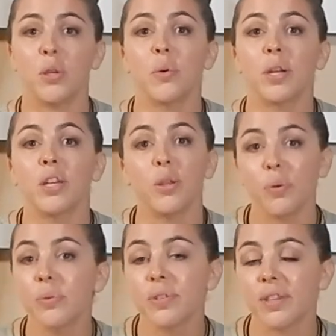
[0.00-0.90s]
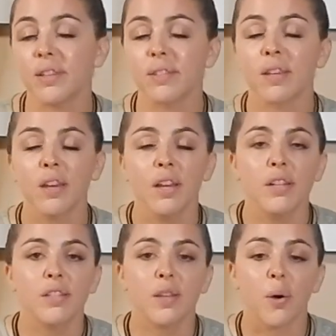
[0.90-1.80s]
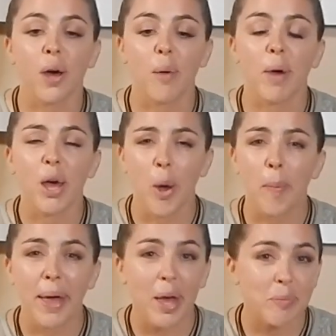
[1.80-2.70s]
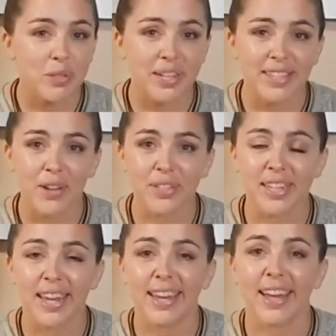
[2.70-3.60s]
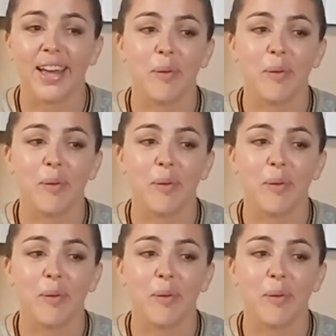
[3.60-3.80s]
you can use these. So I hope I helped you guys out today.